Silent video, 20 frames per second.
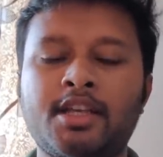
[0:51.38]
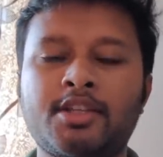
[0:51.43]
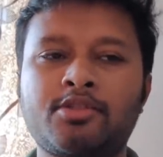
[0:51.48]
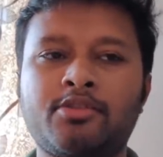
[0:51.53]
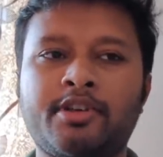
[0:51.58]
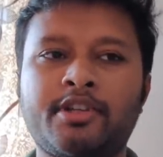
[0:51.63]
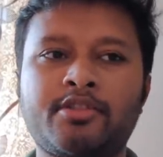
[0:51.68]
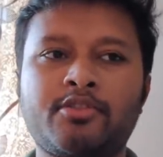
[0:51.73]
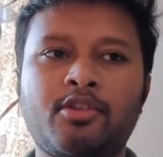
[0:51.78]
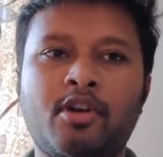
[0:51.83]

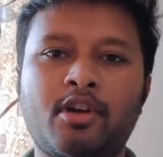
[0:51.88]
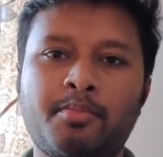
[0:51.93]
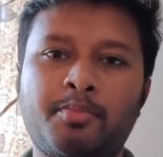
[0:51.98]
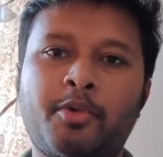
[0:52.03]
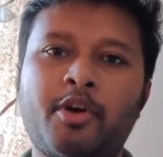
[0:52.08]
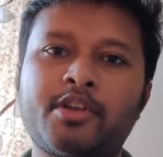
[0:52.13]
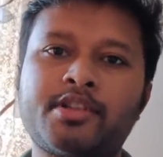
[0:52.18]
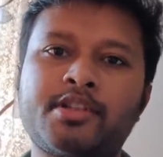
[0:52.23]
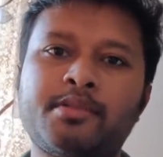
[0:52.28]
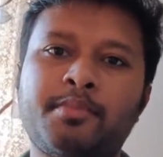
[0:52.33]
So it's not
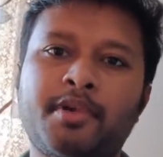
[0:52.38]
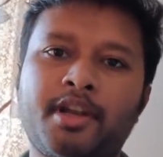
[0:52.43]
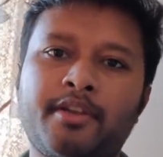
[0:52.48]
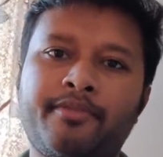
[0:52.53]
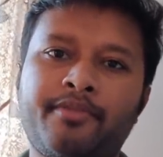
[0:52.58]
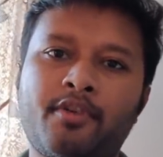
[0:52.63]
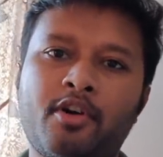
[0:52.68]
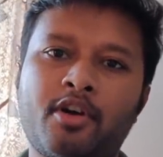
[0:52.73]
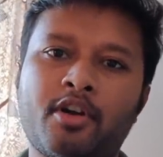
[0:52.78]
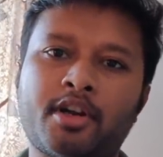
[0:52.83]
possible
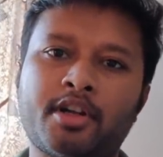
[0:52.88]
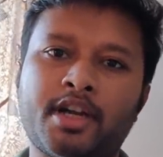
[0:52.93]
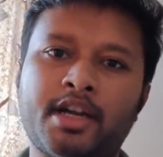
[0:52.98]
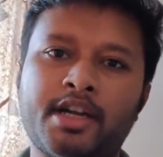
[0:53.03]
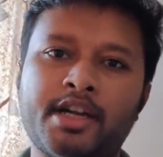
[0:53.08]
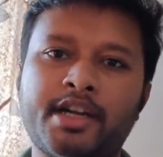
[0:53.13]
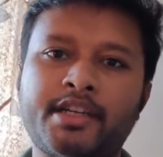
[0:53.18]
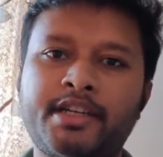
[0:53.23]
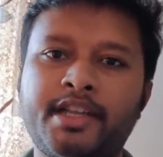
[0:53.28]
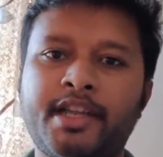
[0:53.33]
for
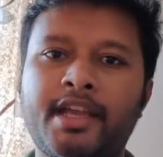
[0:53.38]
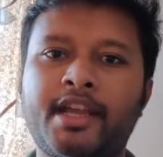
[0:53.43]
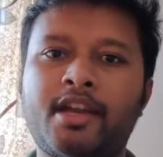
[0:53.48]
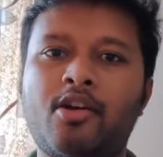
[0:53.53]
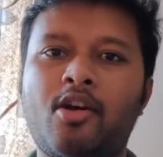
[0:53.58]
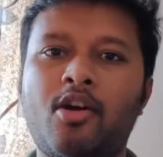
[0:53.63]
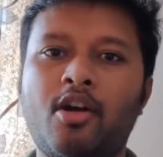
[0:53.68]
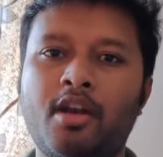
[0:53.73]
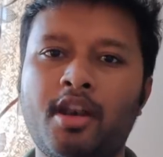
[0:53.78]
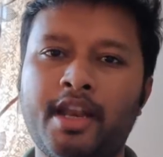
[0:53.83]
conducting an
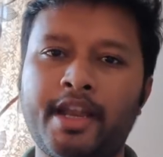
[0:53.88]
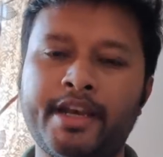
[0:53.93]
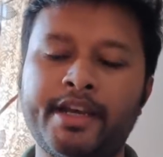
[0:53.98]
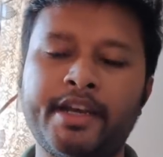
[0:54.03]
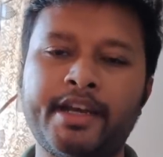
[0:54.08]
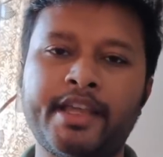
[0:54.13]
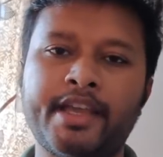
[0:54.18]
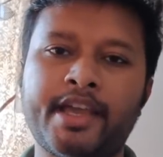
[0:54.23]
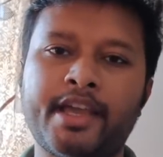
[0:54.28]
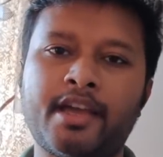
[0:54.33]
online
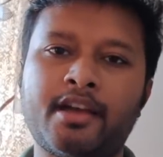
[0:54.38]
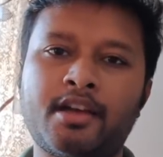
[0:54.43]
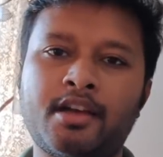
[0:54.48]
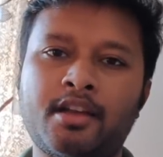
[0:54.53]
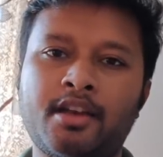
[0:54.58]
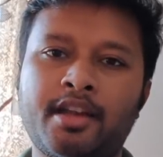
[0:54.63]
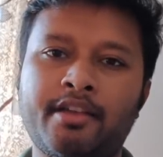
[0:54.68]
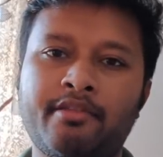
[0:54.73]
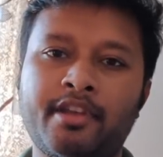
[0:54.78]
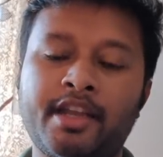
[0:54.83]
India
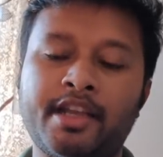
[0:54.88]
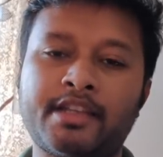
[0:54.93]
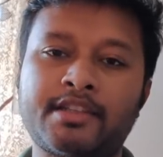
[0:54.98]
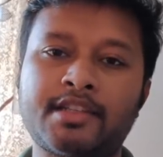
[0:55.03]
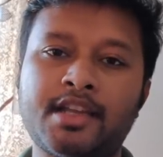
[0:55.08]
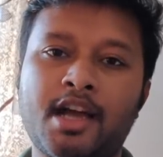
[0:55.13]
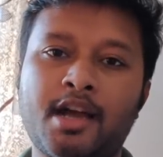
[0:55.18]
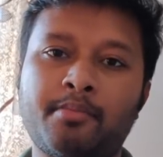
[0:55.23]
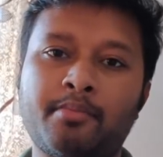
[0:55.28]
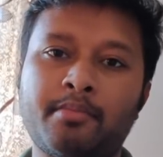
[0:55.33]
uh, level
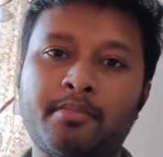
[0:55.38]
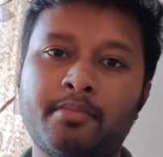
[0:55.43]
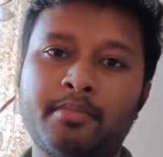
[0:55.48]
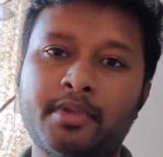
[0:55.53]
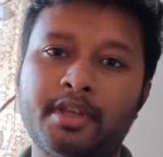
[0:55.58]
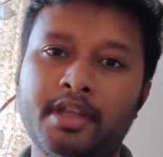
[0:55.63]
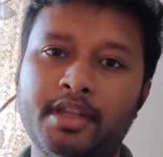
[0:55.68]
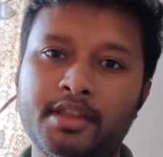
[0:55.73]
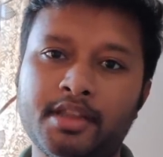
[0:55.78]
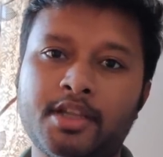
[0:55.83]
exam
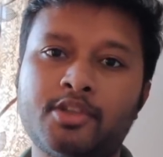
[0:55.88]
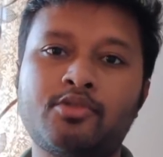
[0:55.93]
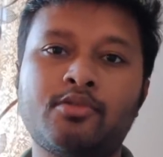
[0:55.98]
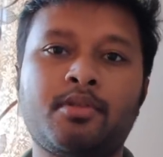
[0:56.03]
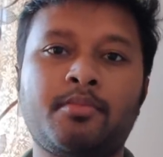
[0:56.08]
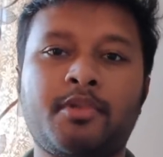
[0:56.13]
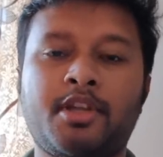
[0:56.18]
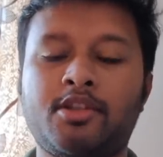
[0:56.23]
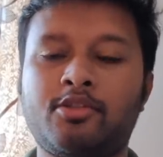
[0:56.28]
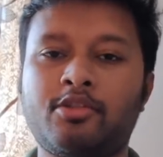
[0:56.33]
in the
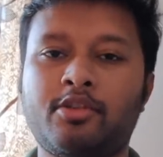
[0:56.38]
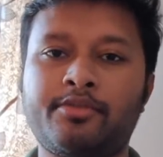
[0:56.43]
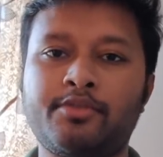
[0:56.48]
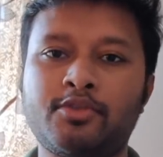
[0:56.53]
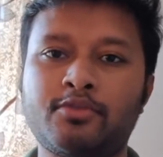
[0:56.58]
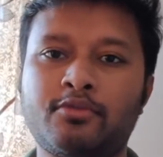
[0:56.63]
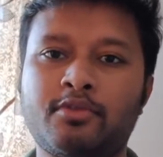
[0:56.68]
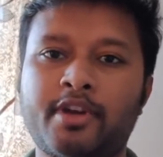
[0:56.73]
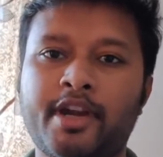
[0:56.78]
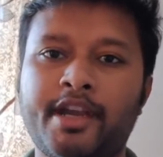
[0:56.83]
month of
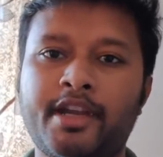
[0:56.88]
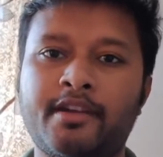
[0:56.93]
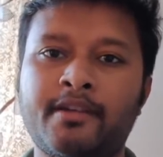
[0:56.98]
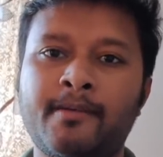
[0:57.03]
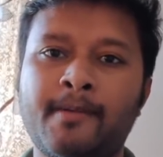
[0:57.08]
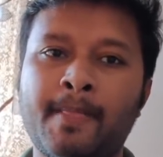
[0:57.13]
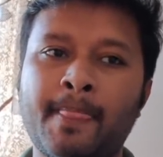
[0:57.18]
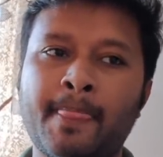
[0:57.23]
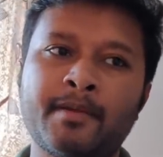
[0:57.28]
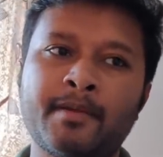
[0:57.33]
June, right?
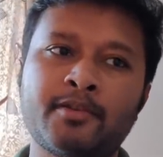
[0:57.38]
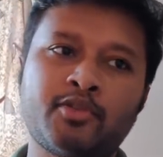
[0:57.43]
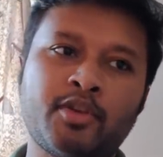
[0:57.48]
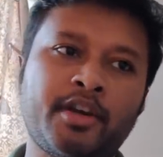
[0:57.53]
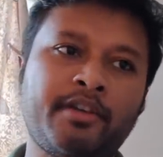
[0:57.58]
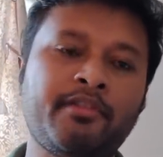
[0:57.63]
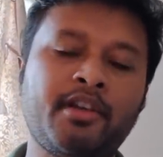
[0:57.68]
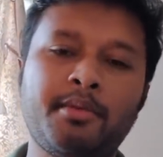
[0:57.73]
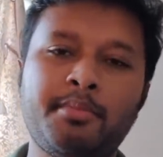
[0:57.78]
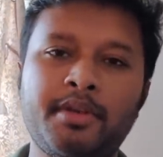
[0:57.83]
So
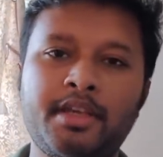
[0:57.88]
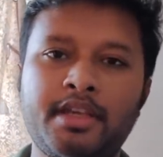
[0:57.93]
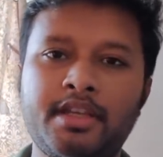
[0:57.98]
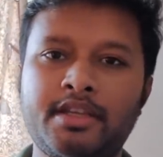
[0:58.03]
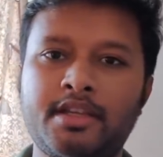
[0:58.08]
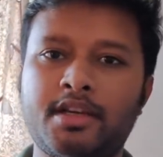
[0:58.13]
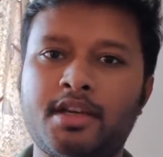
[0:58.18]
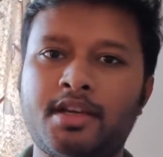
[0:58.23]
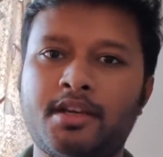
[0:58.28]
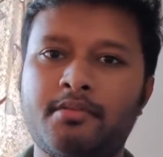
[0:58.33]
it will
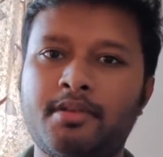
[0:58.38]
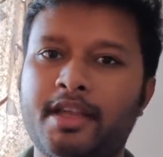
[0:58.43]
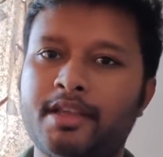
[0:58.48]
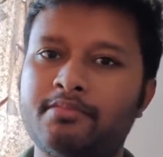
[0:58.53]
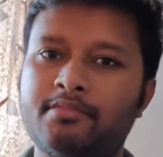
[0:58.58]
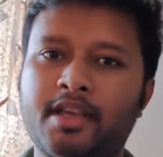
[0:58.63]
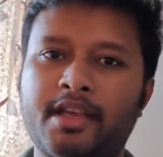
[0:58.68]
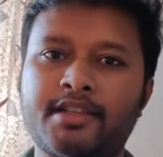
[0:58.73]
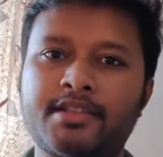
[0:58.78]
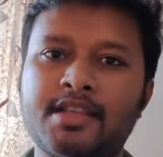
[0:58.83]
be uh,
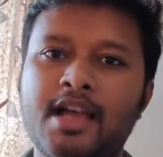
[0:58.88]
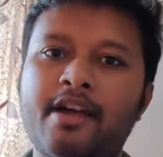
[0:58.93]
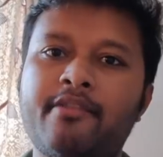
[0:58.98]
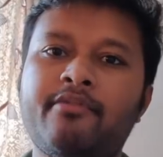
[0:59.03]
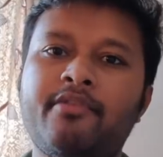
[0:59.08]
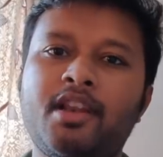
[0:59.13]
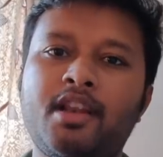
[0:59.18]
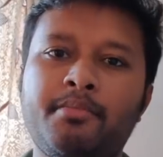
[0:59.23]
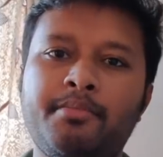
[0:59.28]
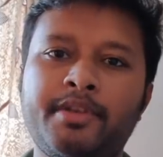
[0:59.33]
like the
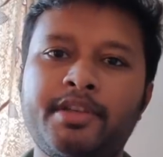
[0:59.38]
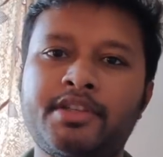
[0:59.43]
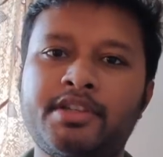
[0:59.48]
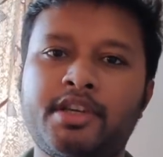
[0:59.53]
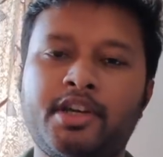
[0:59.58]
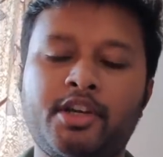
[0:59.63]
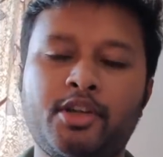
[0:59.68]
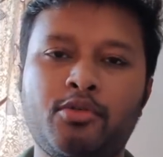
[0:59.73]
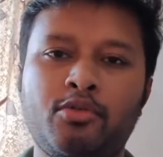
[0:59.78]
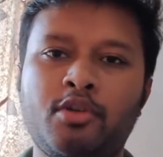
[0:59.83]
exam will be
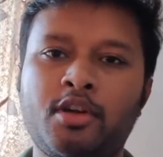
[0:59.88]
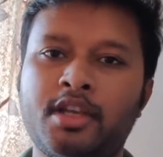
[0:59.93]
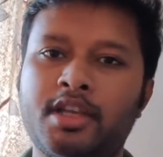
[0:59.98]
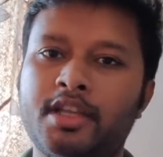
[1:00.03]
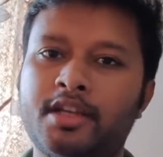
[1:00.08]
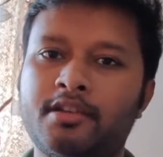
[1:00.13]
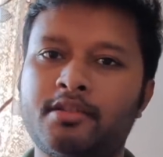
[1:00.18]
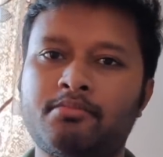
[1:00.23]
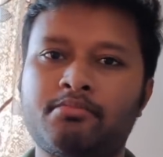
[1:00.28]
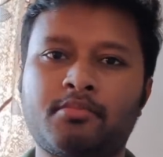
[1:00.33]
scheduled
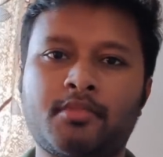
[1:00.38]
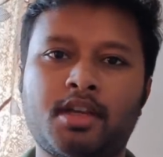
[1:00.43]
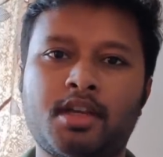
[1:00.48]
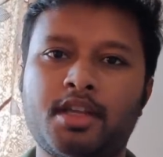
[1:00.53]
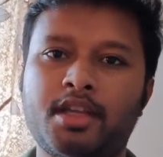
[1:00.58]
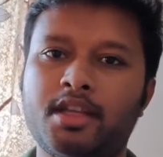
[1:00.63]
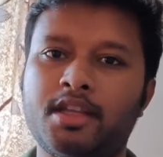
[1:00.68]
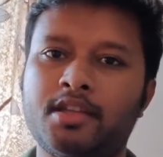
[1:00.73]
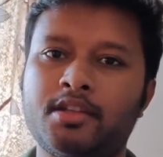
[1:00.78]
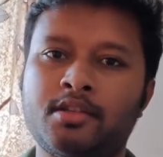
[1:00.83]
in
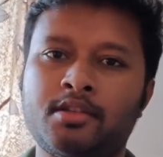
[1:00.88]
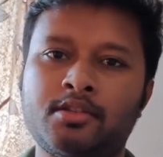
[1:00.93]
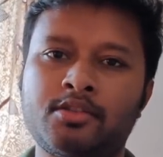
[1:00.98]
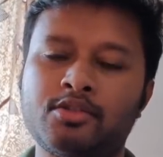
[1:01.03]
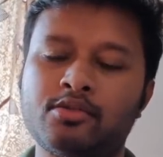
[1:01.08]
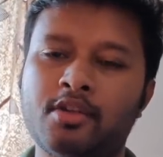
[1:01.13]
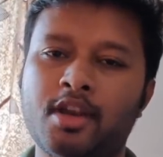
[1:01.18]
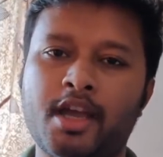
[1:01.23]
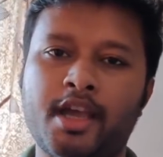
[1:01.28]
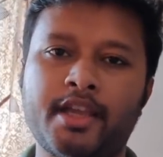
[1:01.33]
in
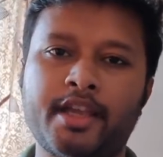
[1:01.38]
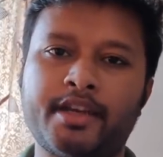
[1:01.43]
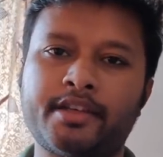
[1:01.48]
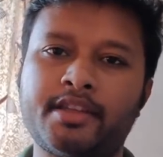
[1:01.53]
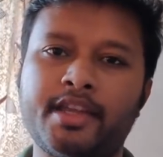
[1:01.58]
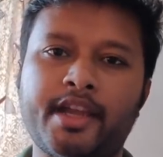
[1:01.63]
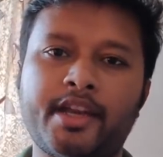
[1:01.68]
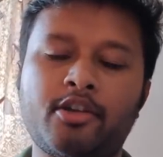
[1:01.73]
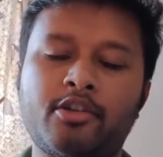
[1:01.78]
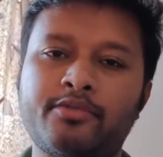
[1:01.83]
July, at
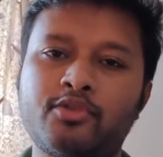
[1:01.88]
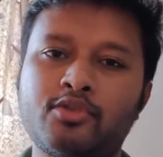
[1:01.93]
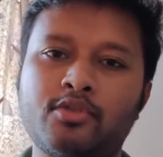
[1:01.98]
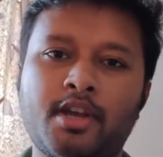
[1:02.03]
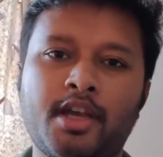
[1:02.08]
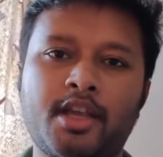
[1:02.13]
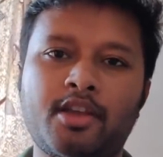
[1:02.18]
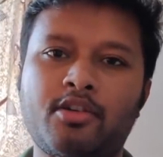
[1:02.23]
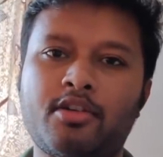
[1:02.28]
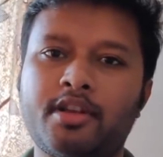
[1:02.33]
the end of
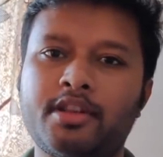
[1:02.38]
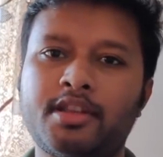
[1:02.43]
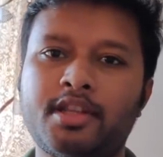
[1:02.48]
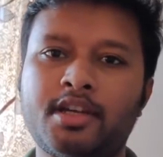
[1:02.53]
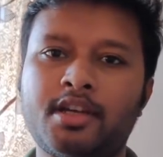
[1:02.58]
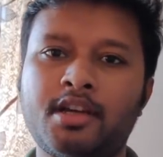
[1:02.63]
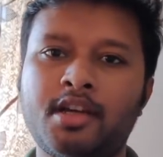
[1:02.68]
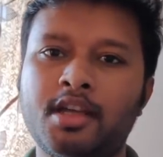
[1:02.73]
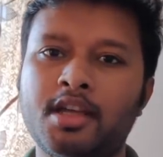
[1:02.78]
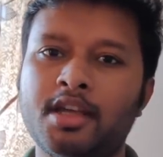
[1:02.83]
July or in
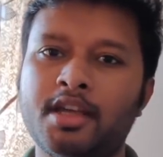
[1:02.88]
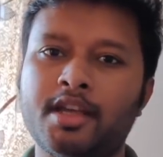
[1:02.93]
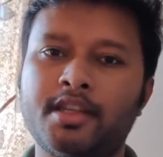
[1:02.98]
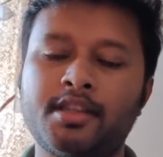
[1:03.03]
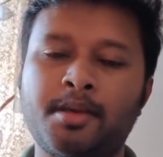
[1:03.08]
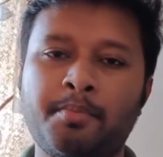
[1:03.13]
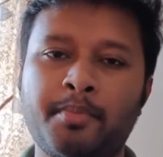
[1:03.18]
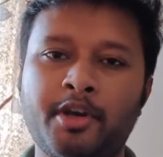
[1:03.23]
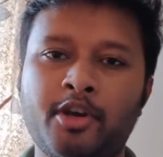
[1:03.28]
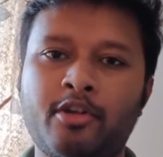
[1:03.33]
the, in
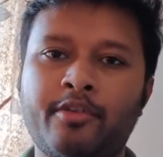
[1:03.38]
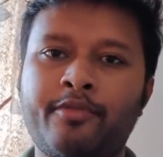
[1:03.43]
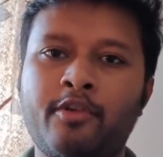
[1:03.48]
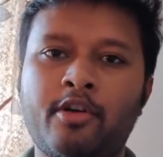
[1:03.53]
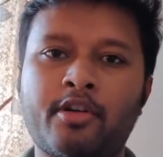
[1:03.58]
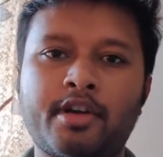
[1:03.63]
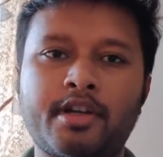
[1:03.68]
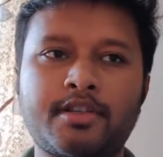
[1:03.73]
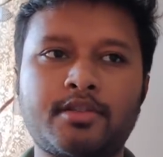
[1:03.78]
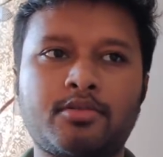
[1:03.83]
the mid of
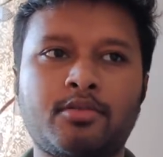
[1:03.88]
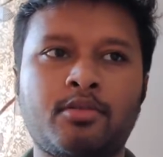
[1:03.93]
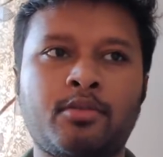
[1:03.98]
August.